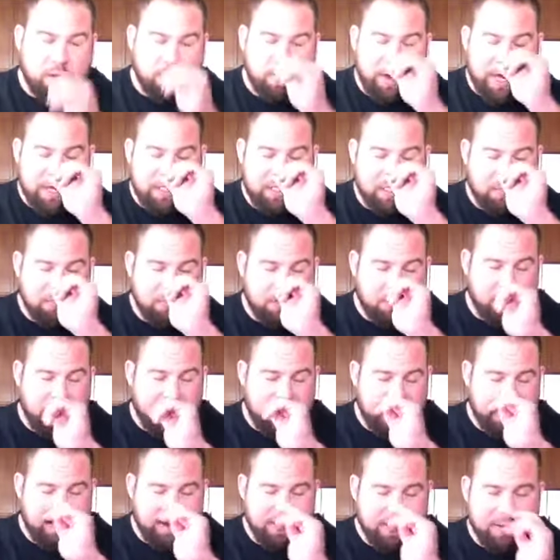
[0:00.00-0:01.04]
biceps a
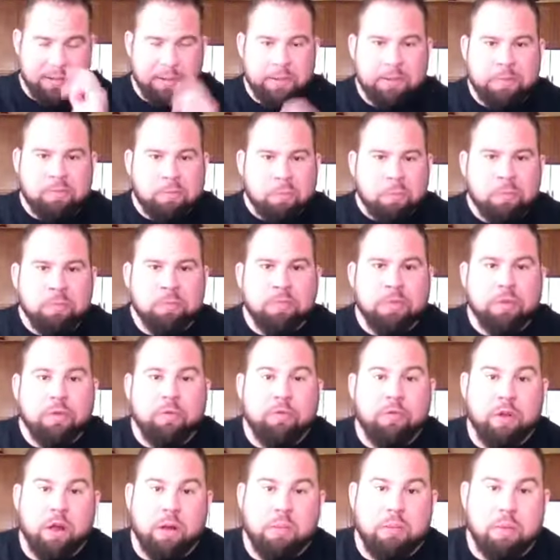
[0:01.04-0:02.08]
break
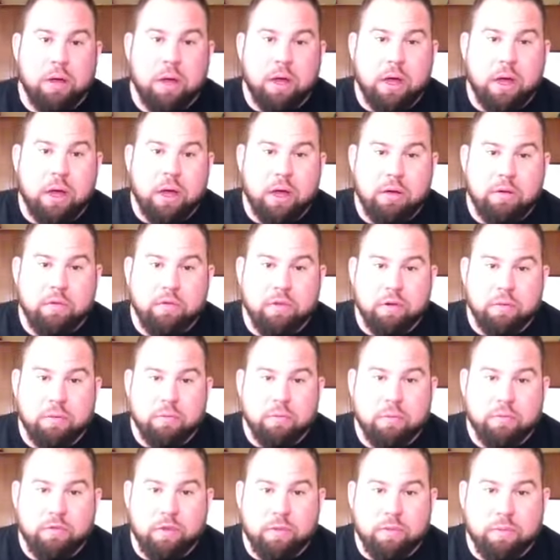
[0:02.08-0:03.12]
from
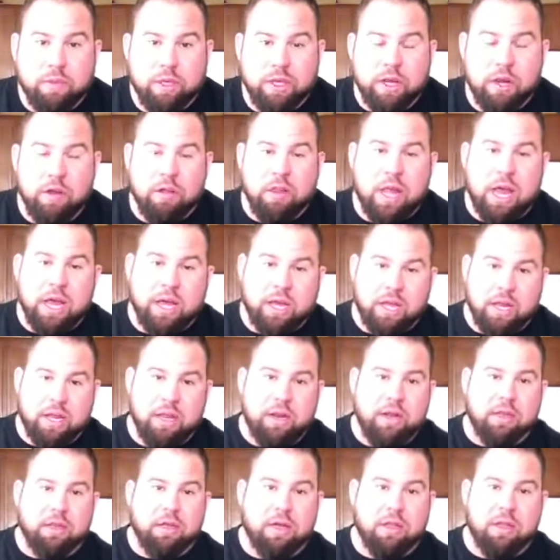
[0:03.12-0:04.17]
you know locking in
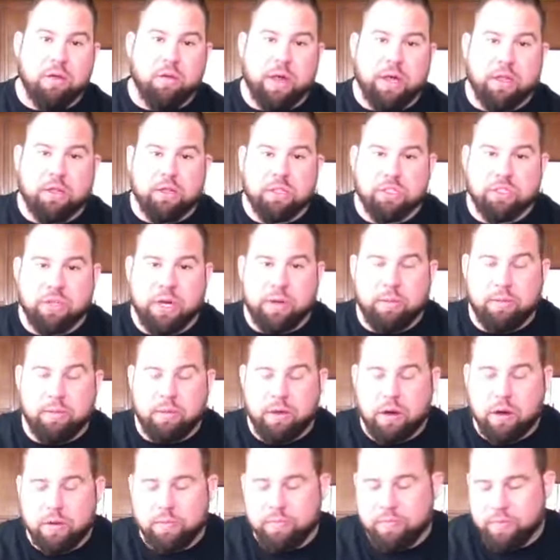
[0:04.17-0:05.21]
on the regular straight
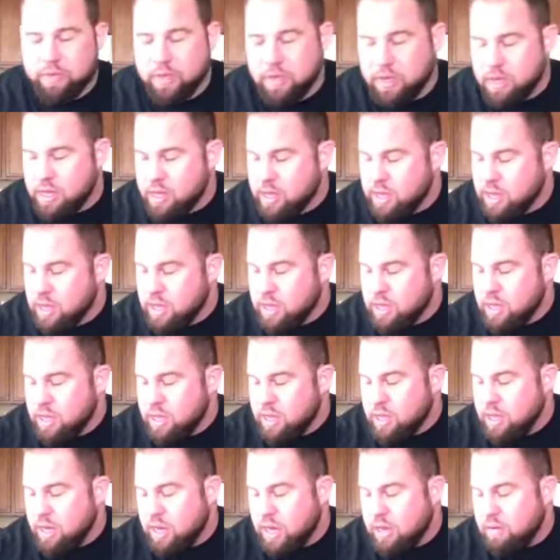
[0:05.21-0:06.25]
bar.
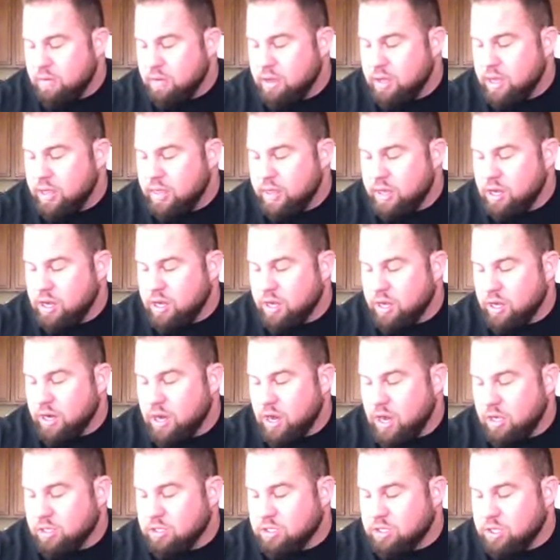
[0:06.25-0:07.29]
And then you can
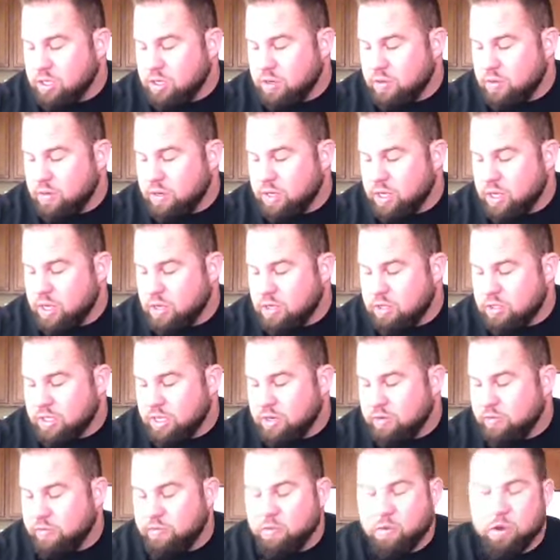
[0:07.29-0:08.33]
also use
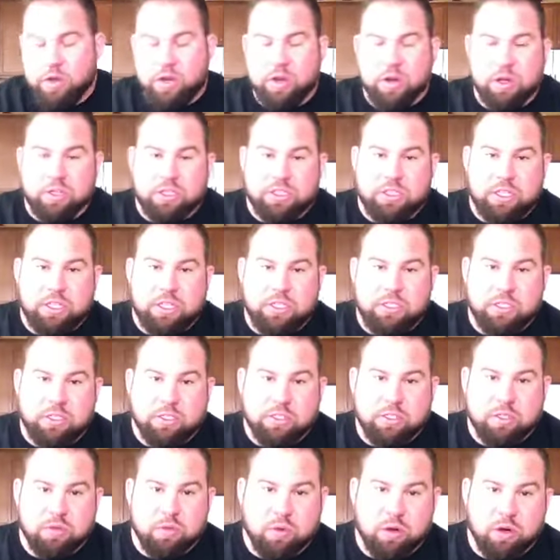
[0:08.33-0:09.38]
it for your
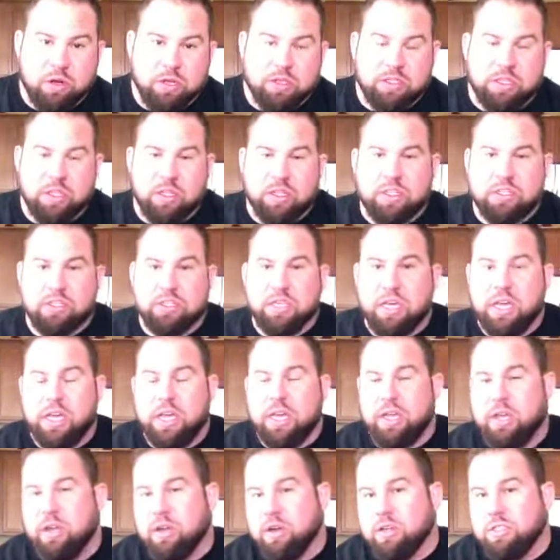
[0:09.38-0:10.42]
assistance work. So let's say
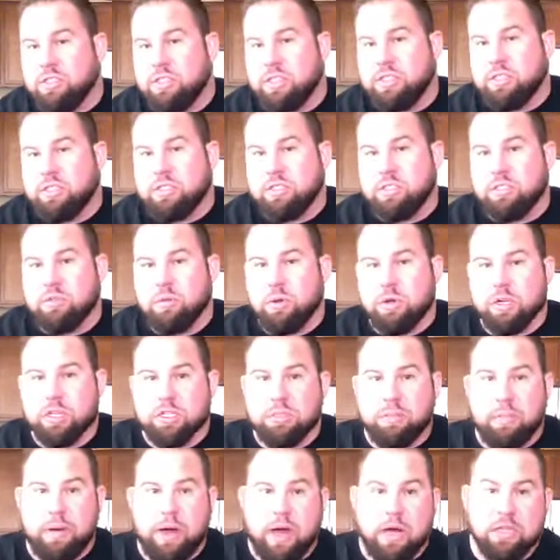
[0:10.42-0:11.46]
your assistance work is
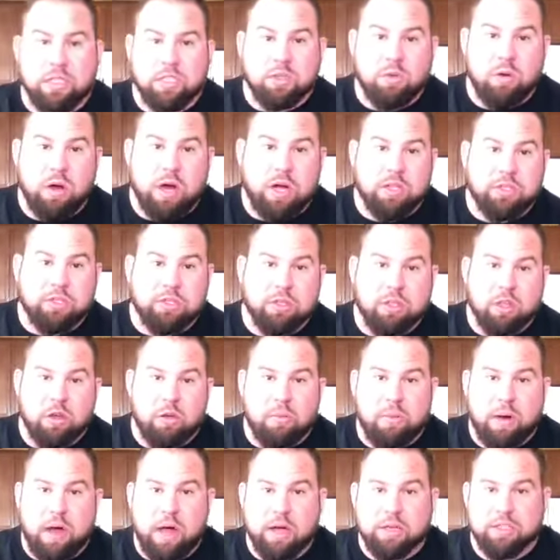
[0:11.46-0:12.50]
pause squats or low
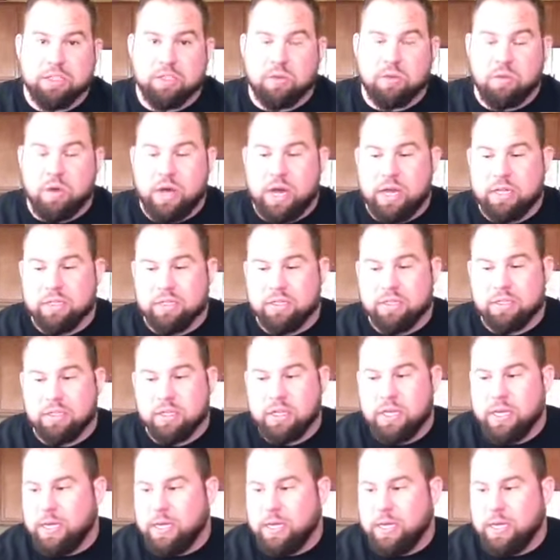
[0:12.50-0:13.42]
box squats.